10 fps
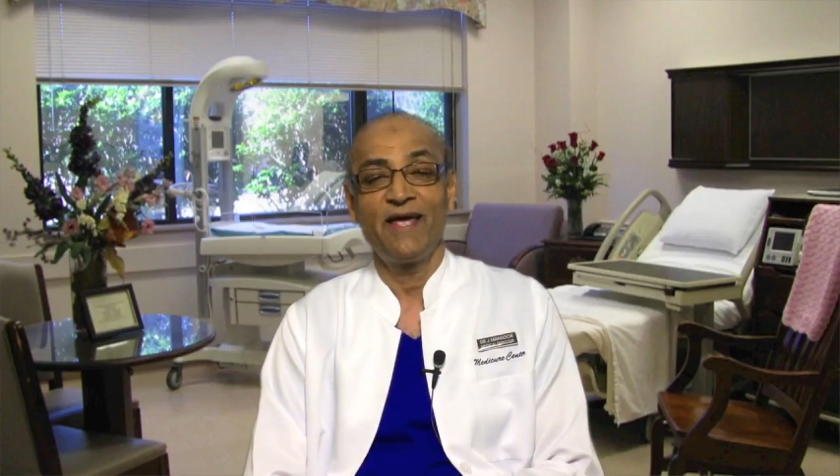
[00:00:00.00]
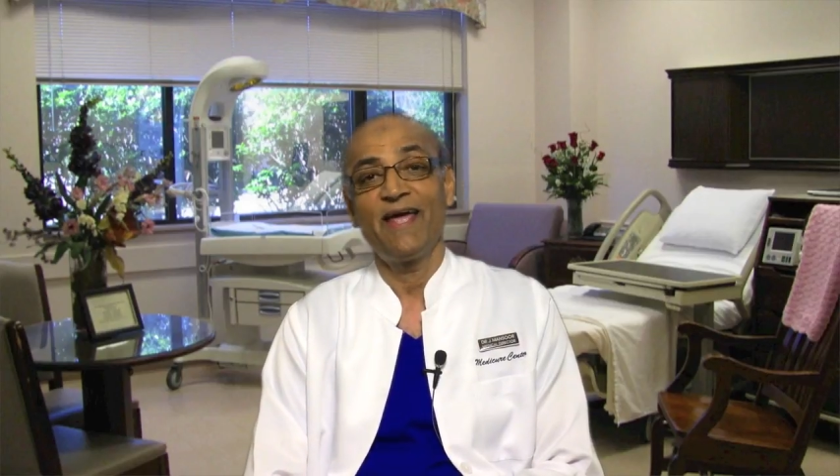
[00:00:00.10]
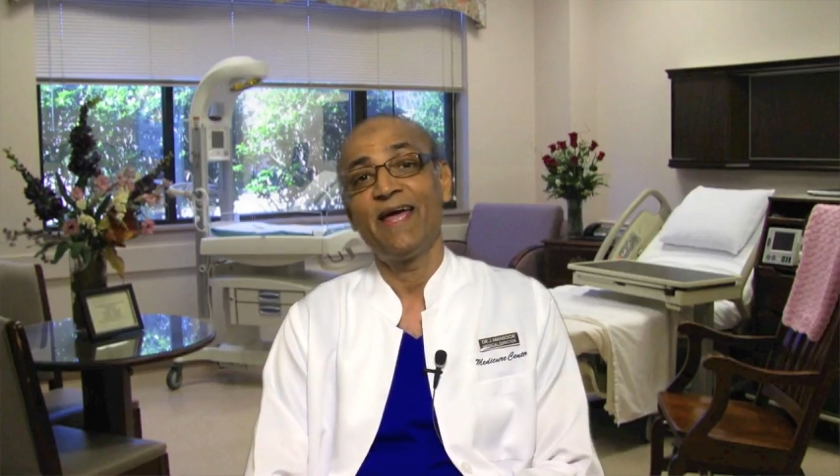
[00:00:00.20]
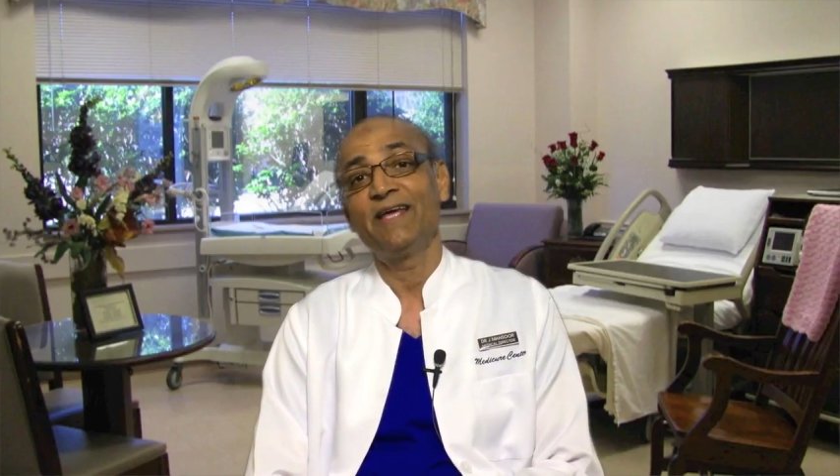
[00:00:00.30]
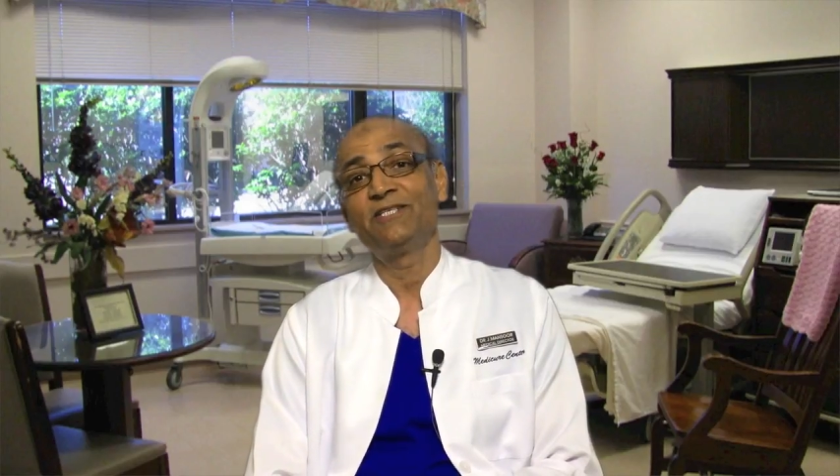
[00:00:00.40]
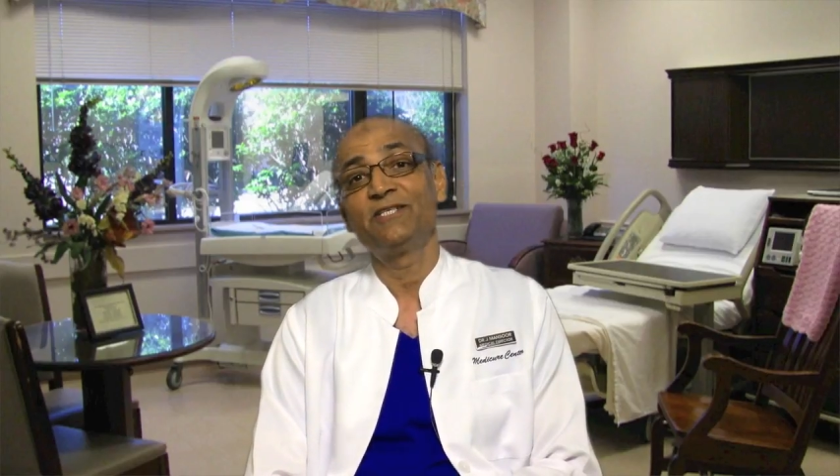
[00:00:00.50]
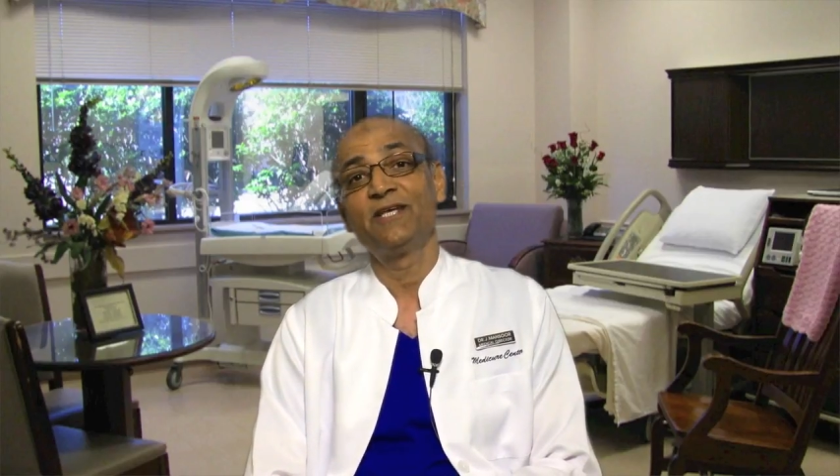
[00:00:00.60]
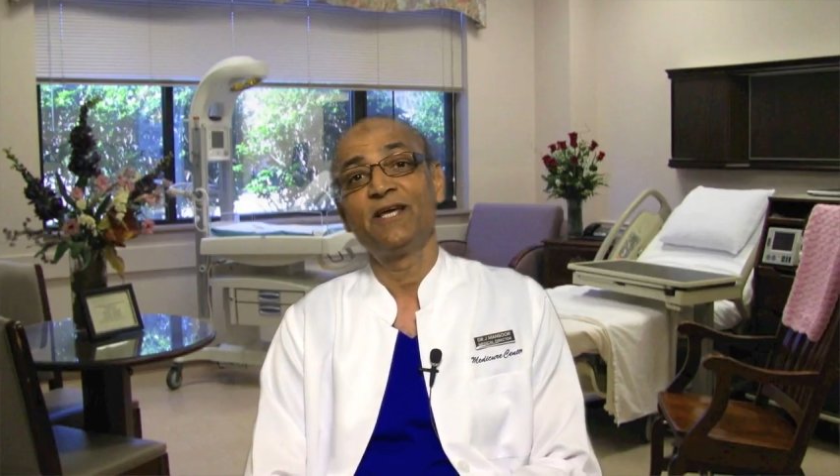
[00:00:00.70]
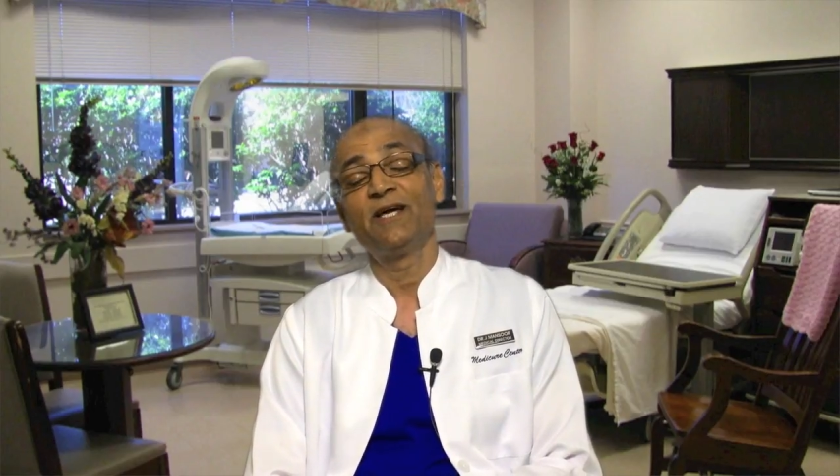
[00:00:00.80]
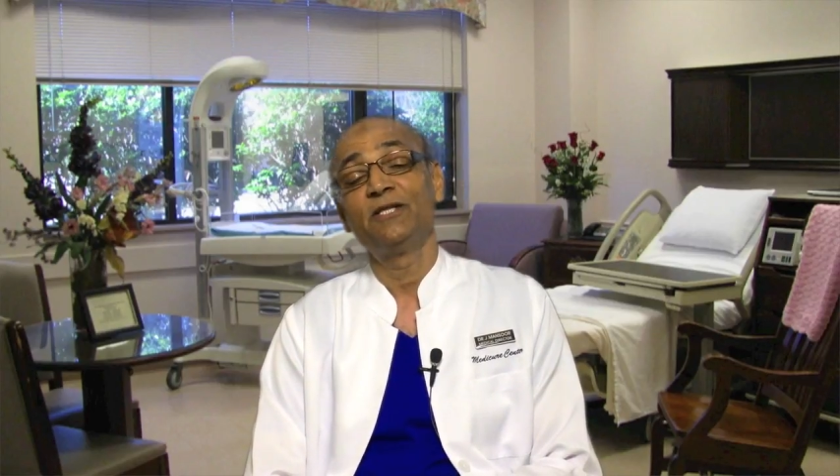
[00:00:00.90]

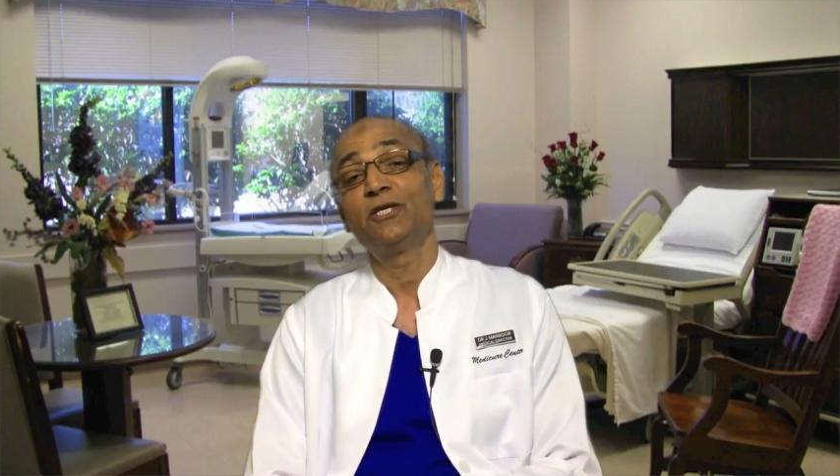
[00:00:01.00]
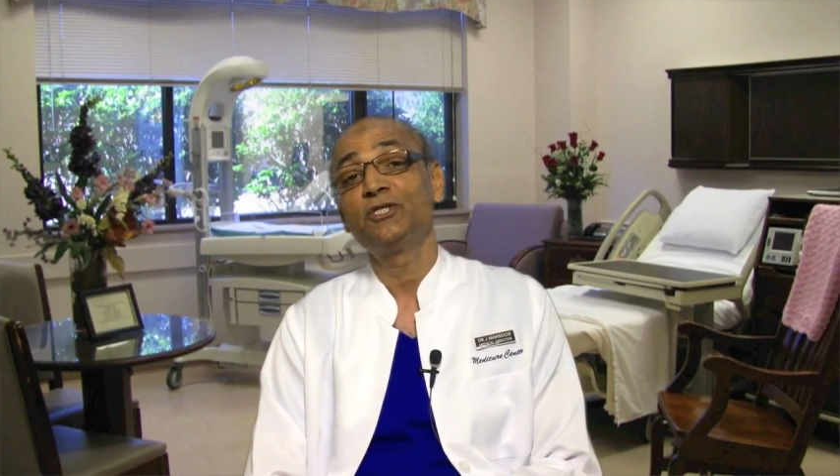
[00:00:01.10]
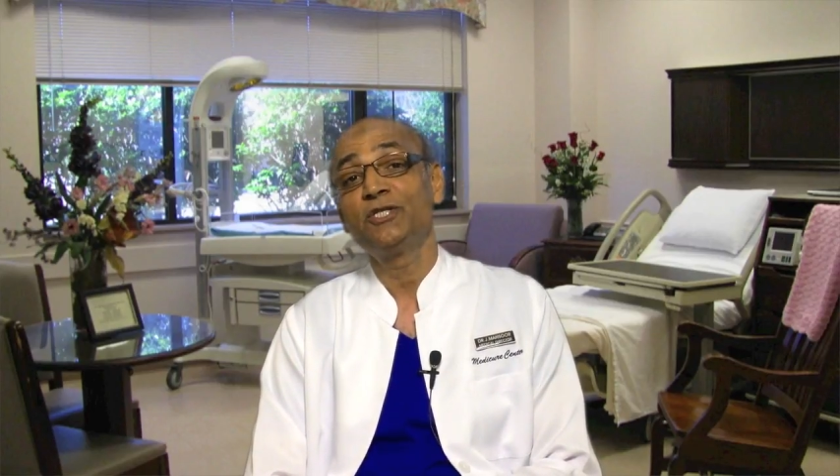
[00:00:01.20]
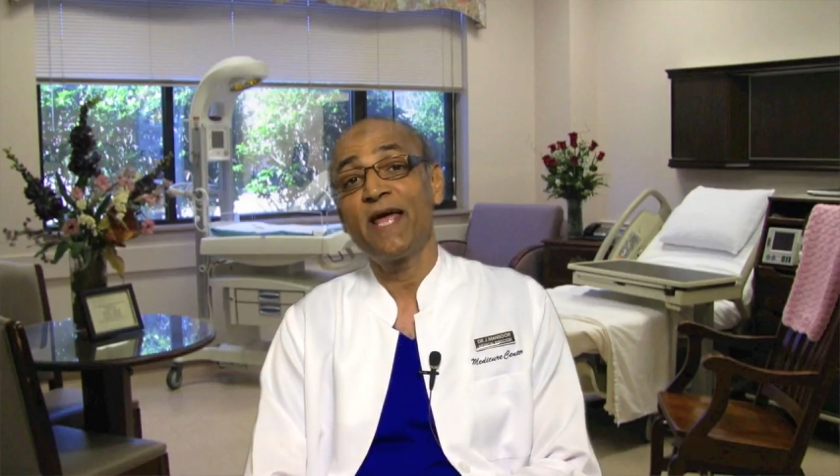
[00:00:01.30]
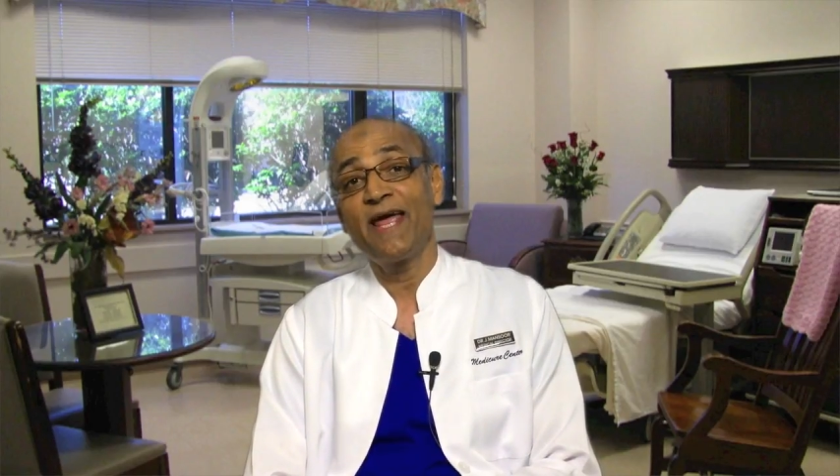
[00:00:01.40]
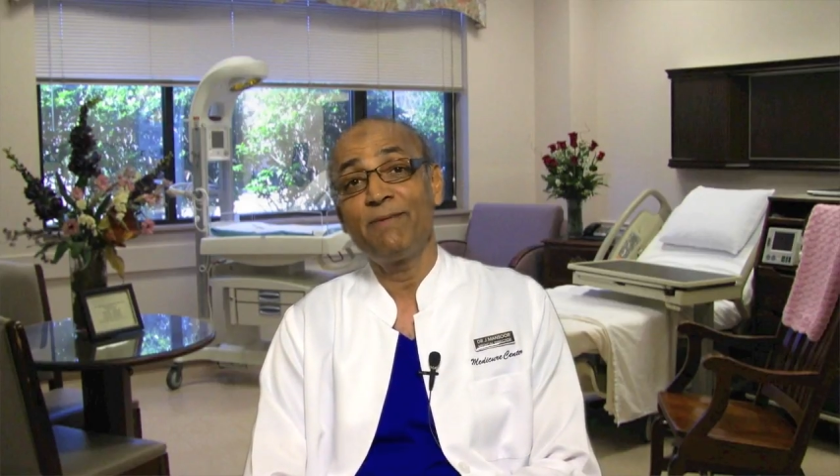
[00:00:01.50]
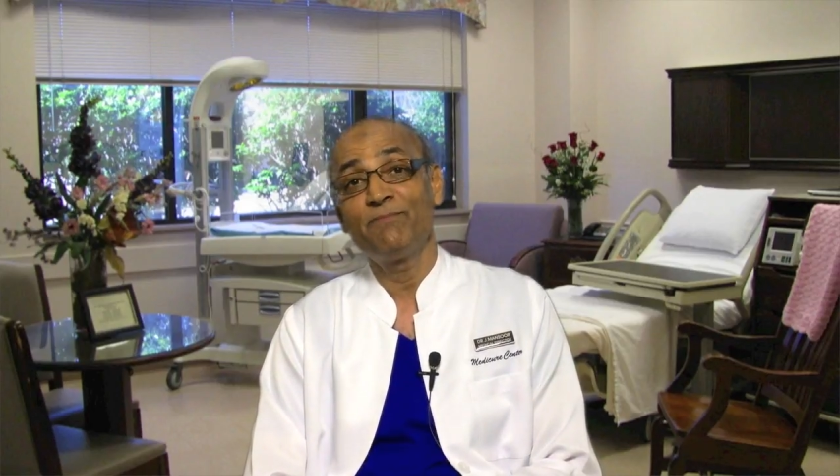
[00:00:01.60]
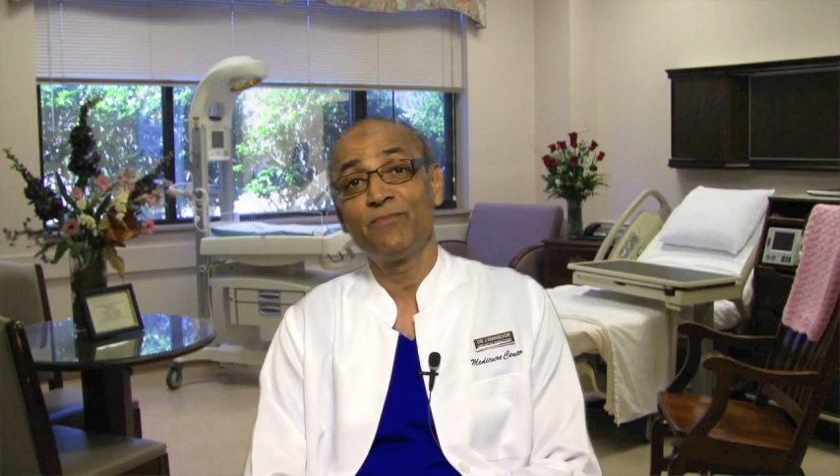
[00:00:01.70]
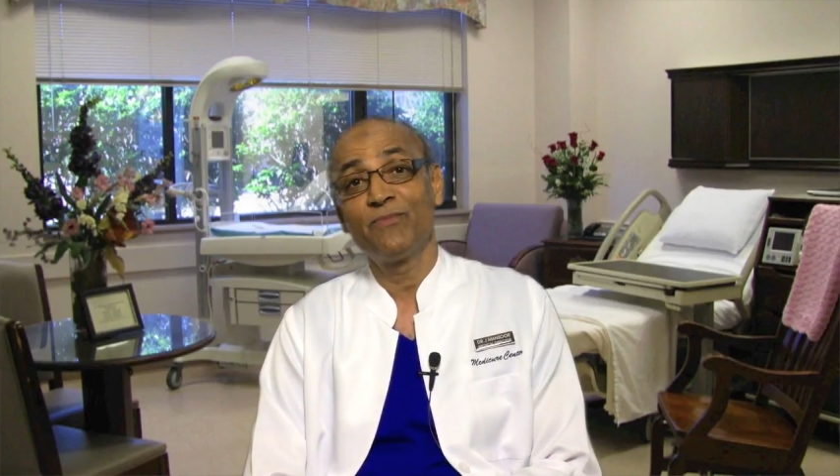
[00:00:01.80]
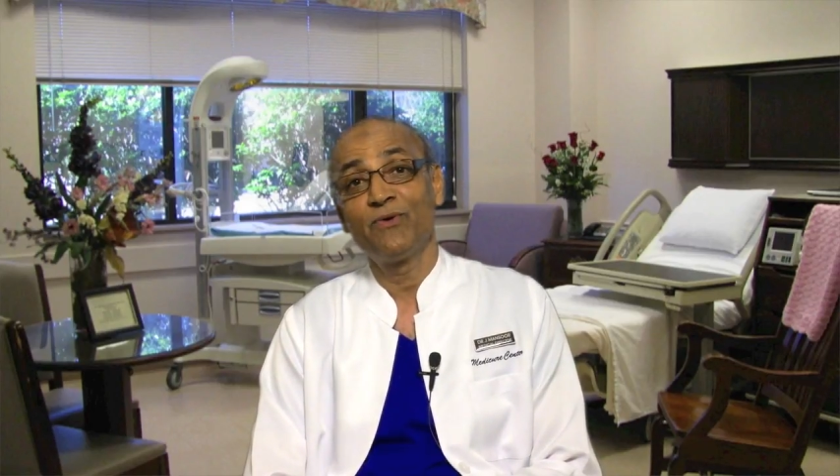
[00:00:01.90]
is the
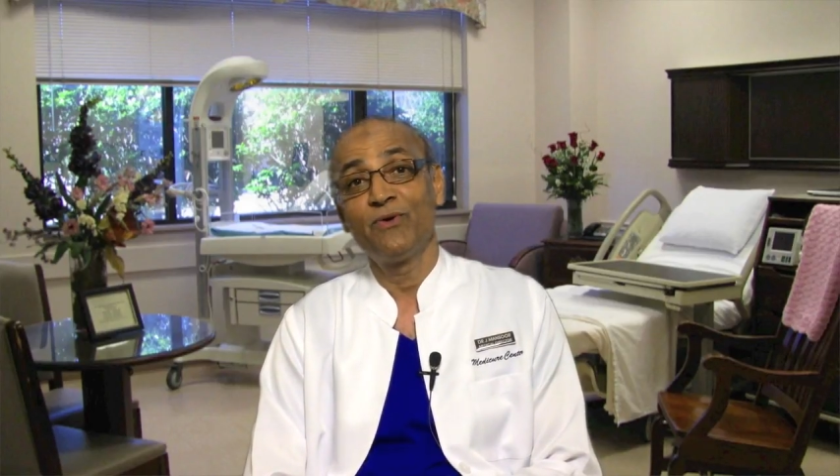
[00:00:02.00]
shape